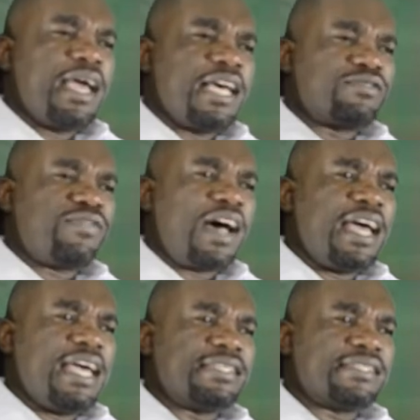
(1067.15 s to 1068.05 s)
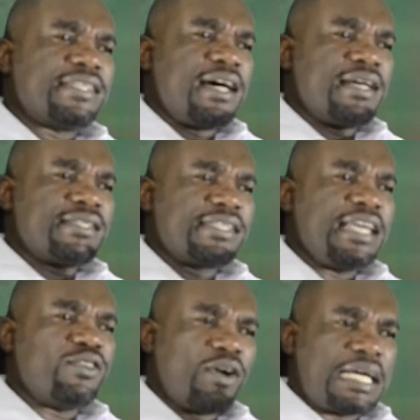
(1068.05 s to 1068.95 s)
As far as
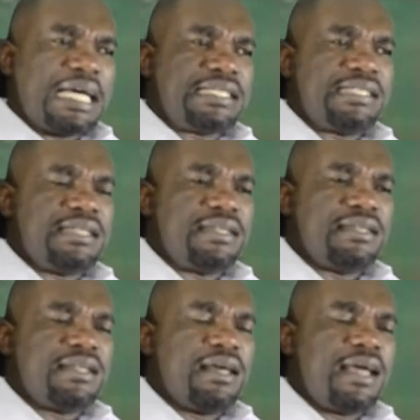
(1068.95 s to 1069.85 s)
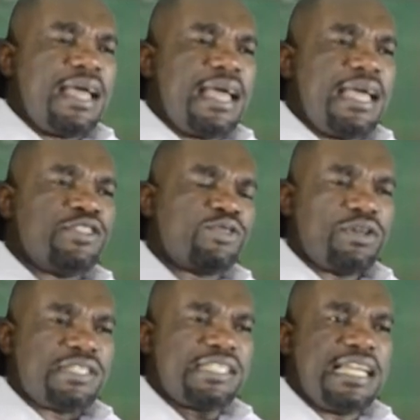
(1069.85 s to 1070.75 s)
St. Augustine is
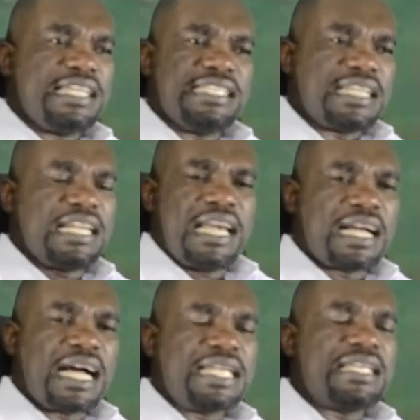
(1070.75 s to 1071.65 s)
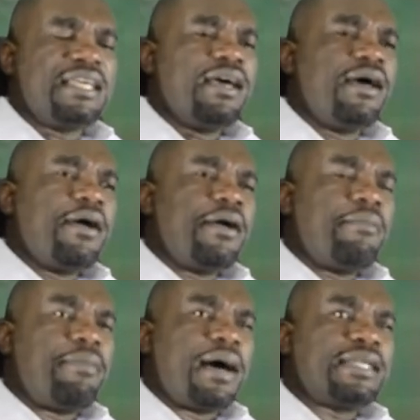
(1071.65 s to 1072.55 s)
concerned, he's clear-cut.
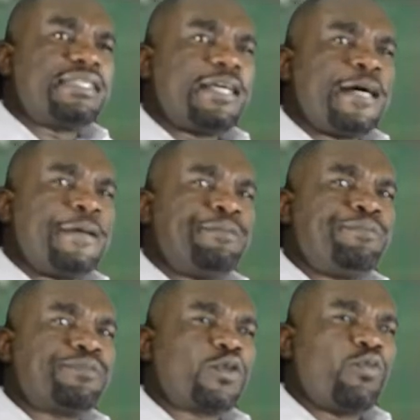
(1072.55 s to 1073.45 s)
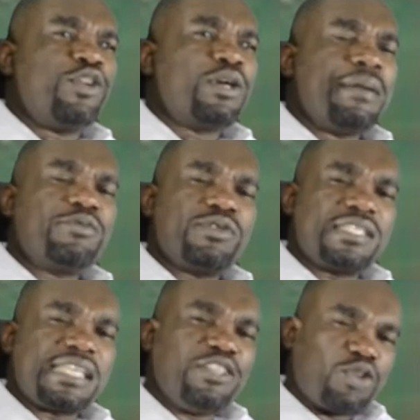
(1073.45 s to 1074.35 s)
But when you come to
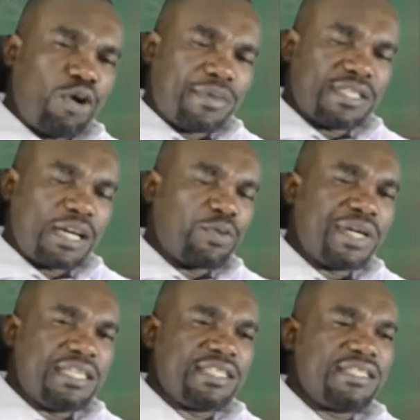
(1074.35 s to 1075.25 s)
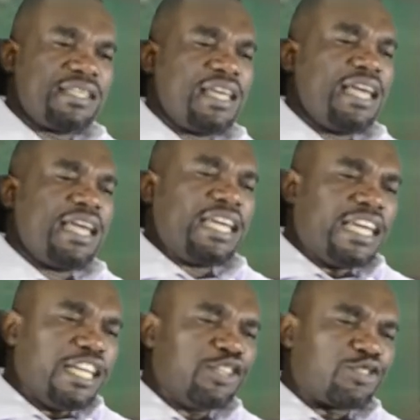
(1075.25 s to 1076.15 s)
St. Thomas Aquinas,
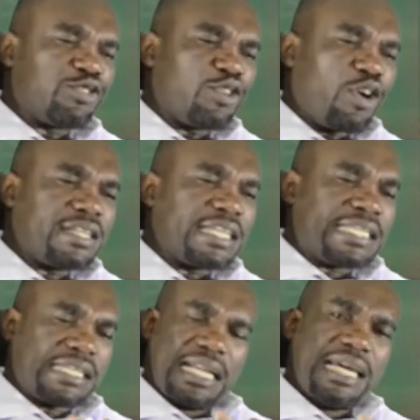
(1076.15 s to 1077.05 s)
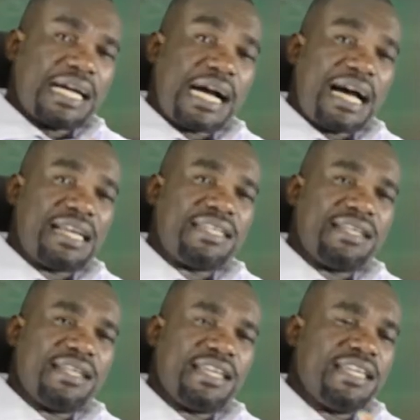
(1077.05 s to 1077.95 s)
he is not as clear-cut.
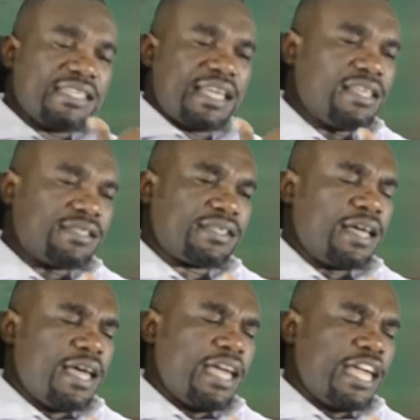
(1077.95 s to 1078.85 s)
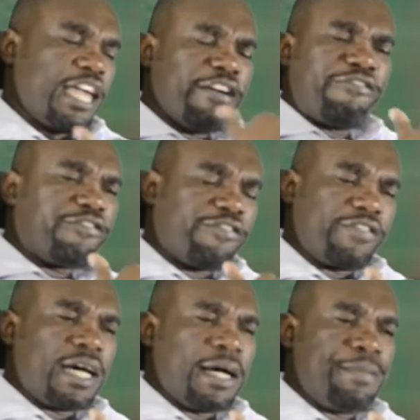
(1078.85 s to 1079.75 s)
He says, if
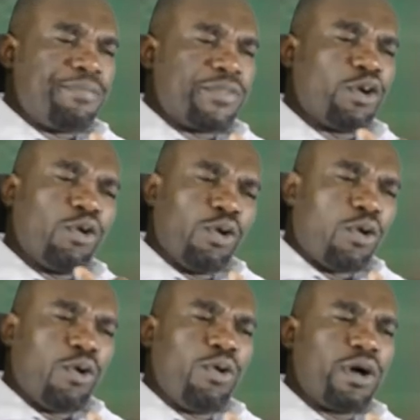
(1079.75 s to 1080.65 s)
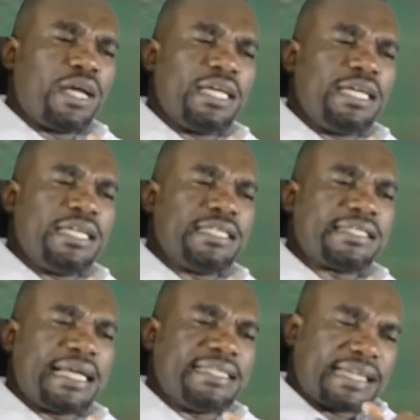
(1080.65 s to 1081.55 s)
the law
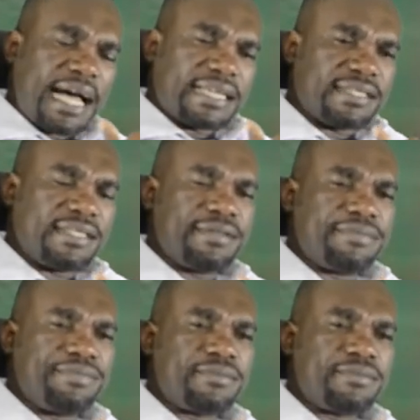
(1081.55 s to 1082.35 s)
is unjust,